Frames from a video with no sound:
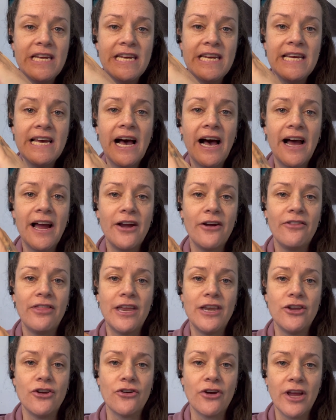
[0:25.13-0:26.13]
higher
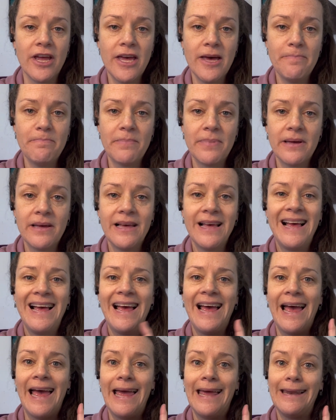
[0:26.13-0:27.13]
than your hip,
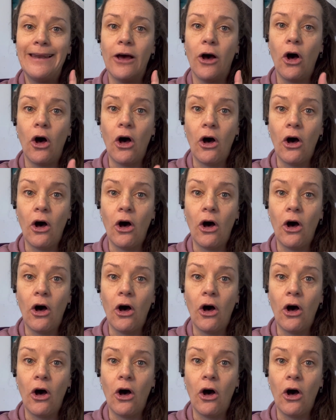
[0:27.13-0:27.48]
and